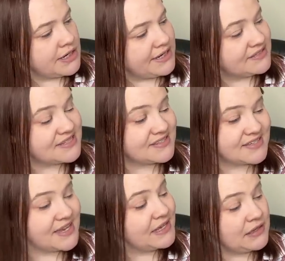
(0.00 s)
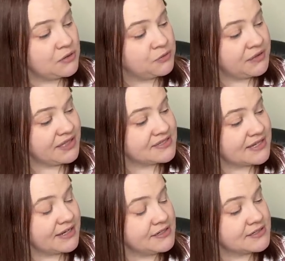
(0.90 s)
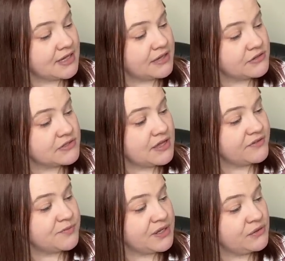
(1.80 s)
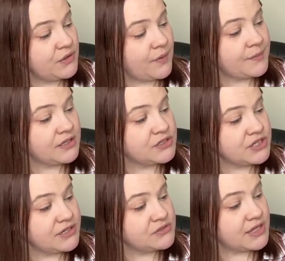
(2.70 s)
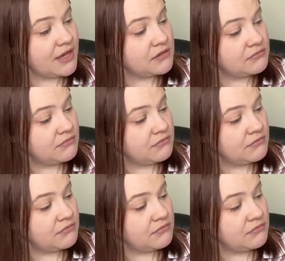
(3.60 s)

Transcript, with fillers: It says he who plants kindness gathers love, but you know I'm going to change that.